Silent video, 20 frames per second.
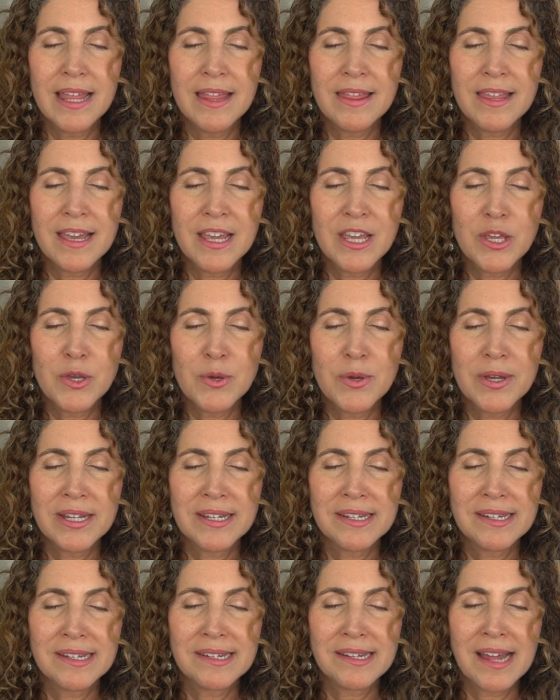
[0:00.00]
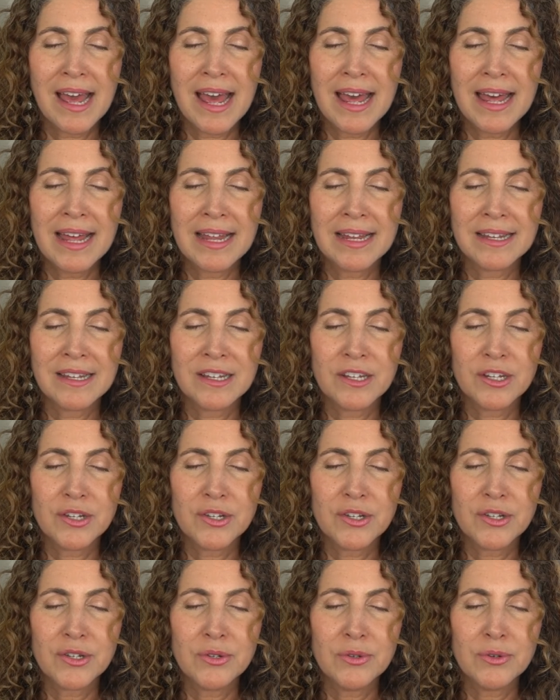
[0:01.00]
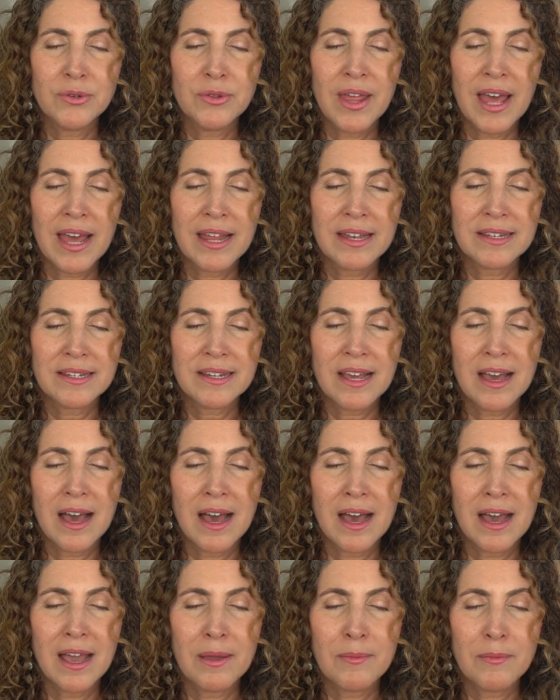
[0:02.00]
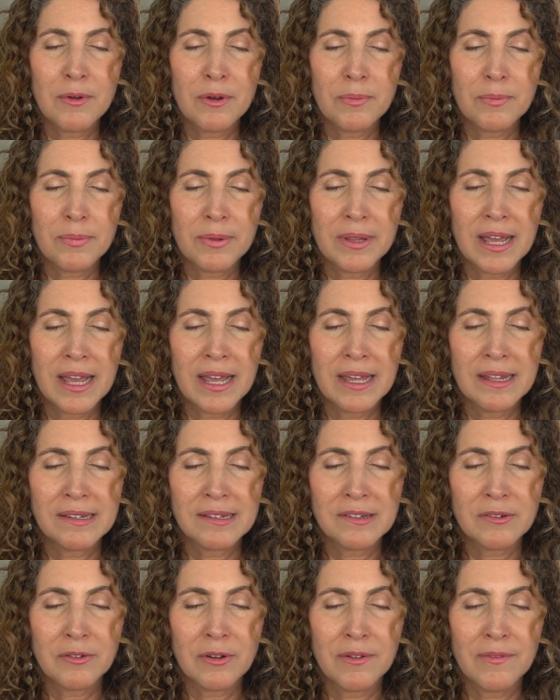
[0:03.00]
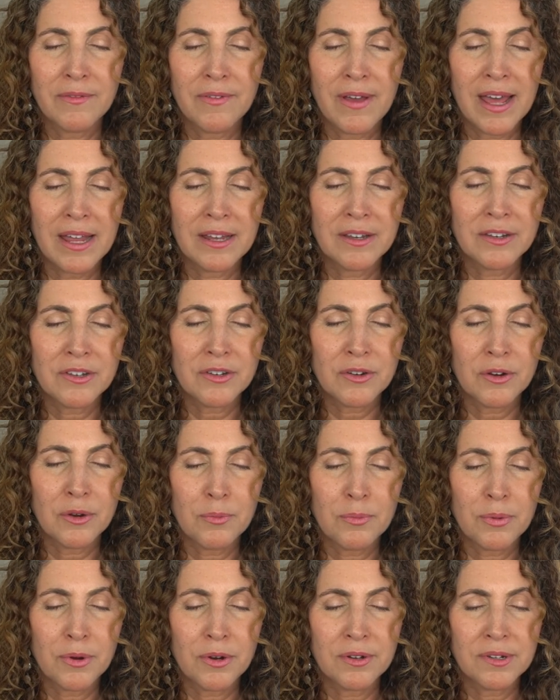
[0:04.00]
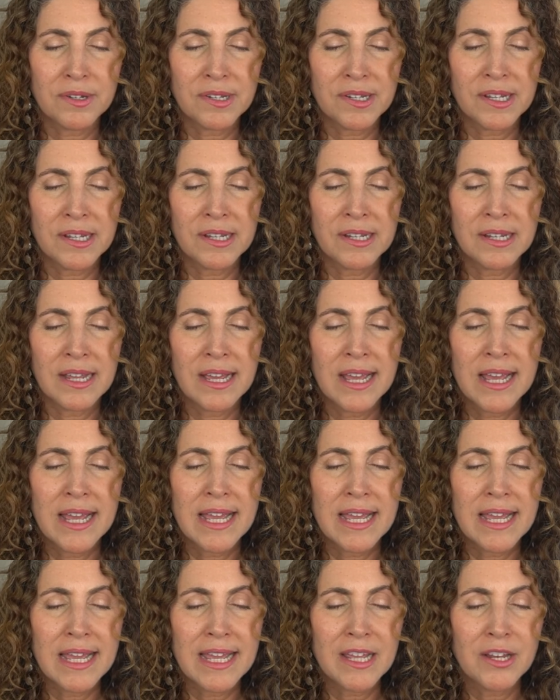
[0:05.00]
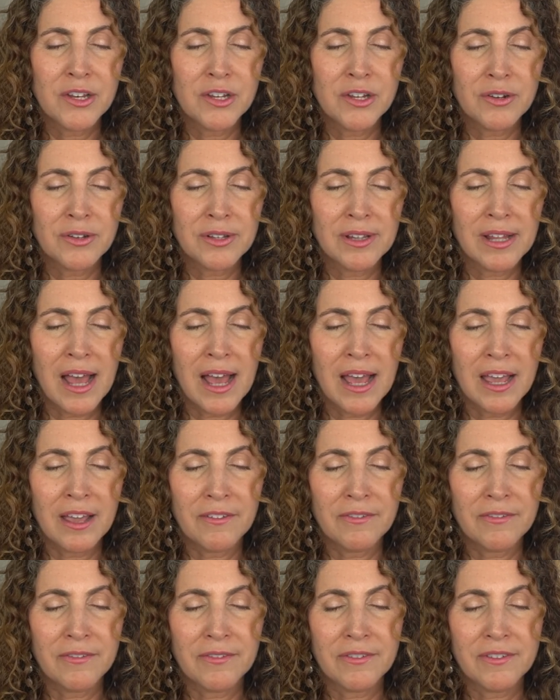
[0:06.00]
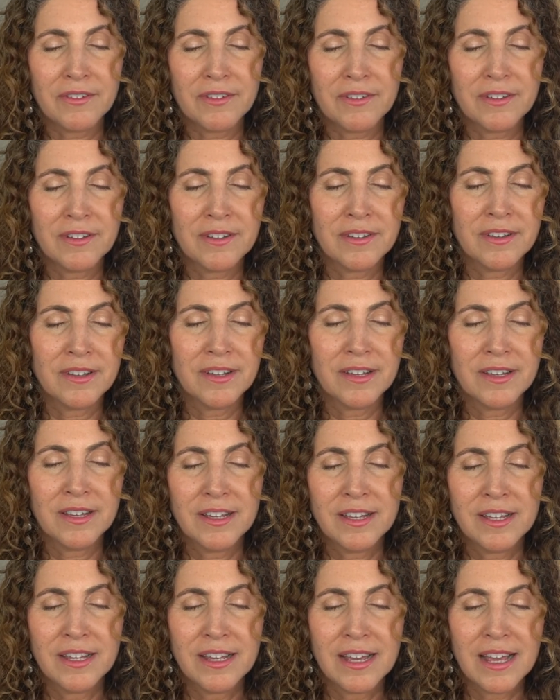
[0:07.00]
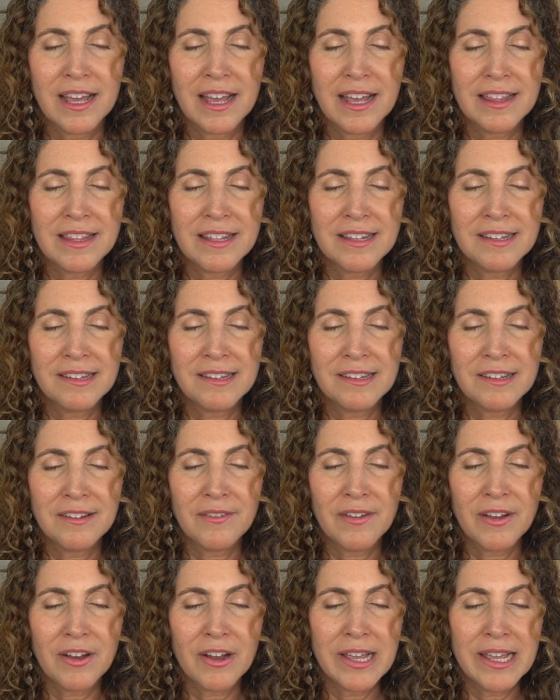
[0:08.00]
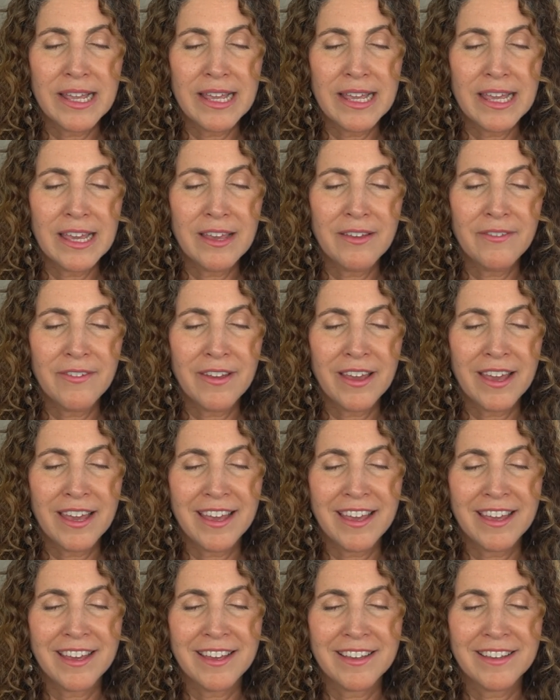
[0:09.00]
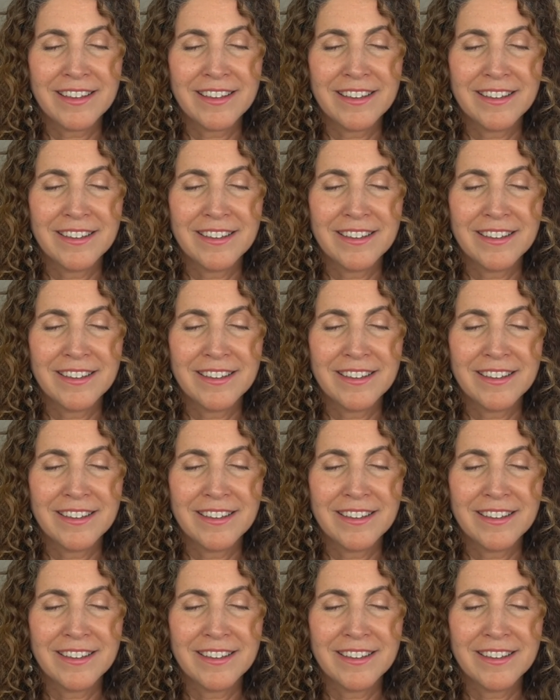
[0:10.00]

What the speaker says: that you can send to that time or place or event or person in your life. And this is a very giving,